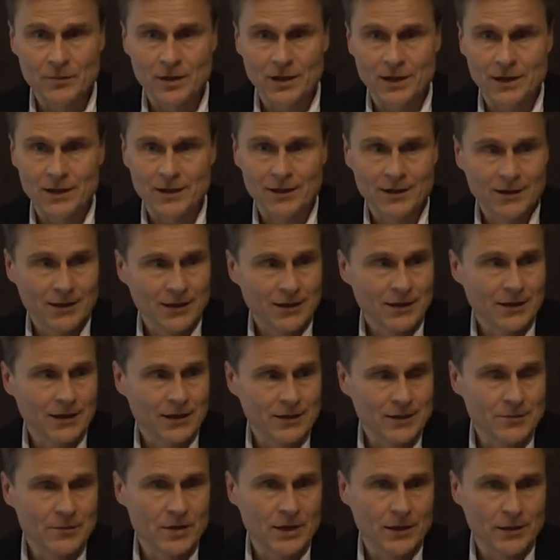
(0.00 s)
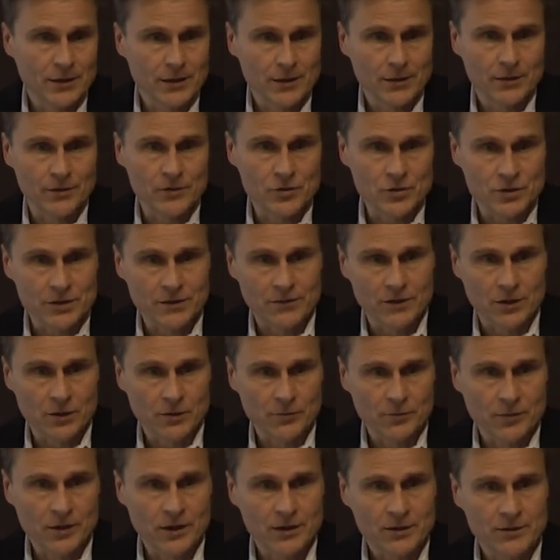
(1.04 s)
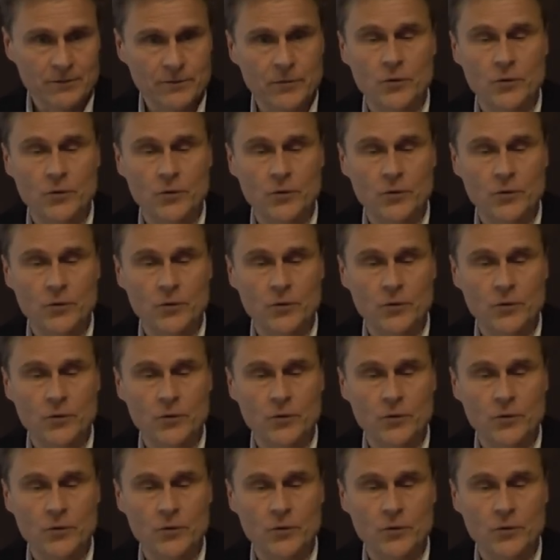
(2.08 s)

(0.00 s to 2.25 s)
by cutting back research development.